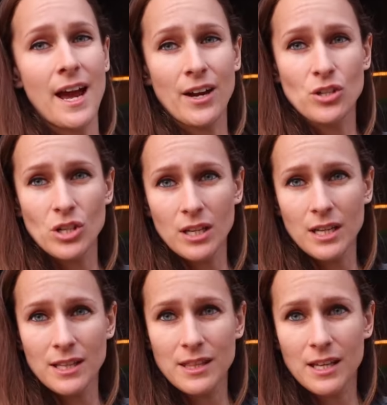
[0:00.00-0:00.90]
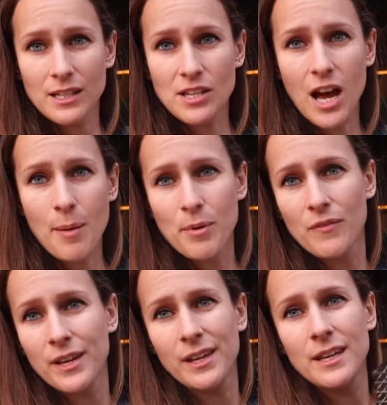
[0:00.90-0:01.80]
actually the top
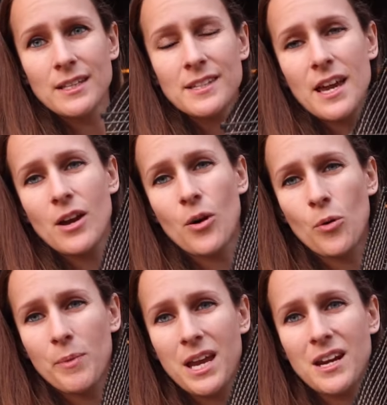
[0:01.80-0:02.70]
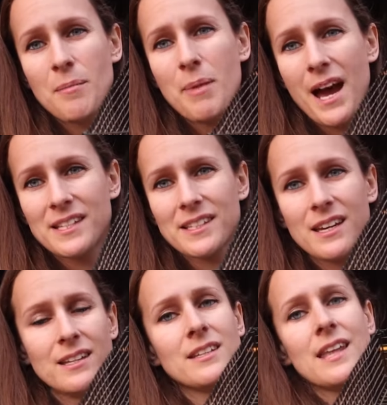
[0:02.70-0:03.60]
of it is a homemade
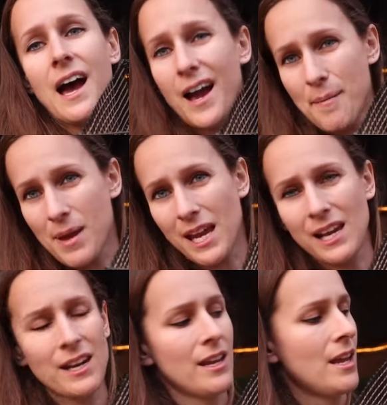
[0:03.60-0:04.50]
basket that I made.